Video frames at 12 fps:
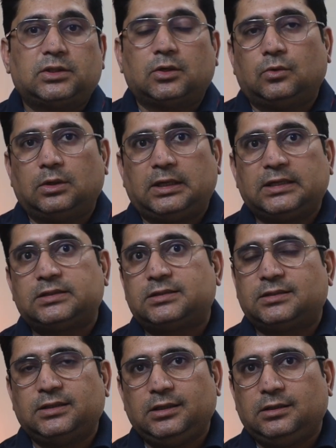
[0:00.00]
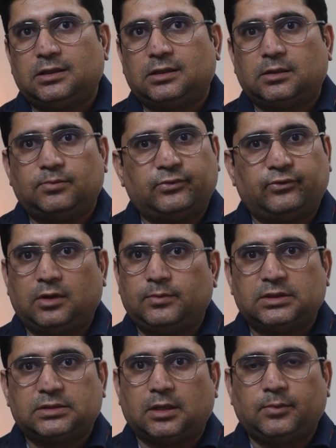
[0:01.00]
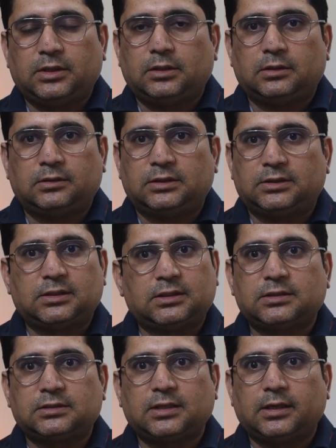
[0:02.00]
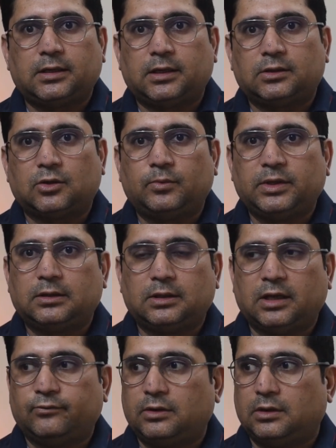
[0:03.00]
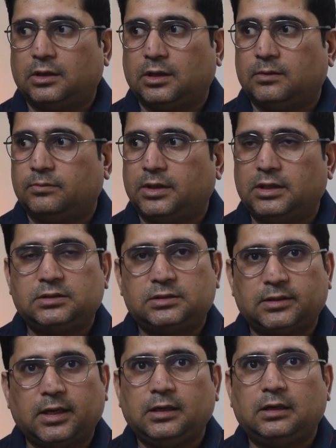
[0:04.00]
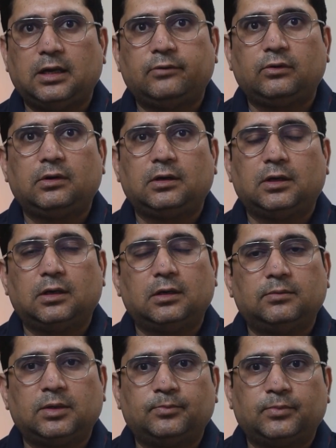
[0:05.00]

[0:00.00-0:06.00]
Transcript: so well, let's see the performance I mean this is an atomic level uh, insane level uh,